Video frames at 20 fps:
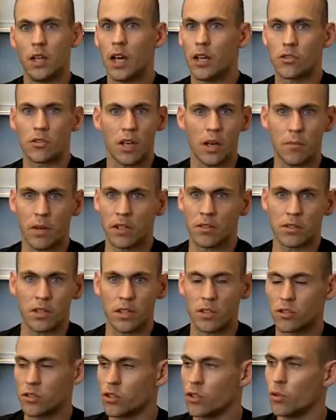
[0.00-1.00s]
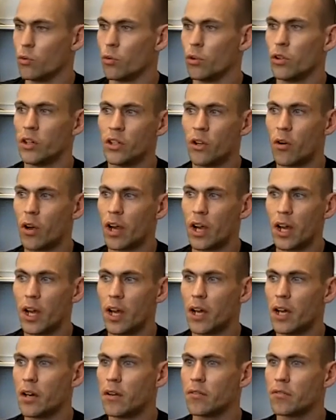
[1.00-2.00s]
Yeah, so that makes sense. So you really don't
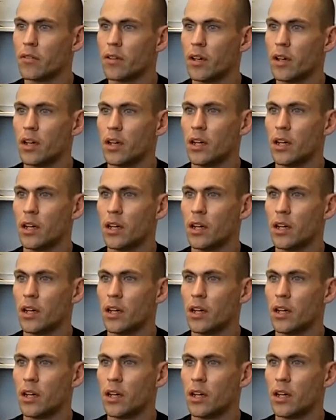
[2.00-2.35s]
have,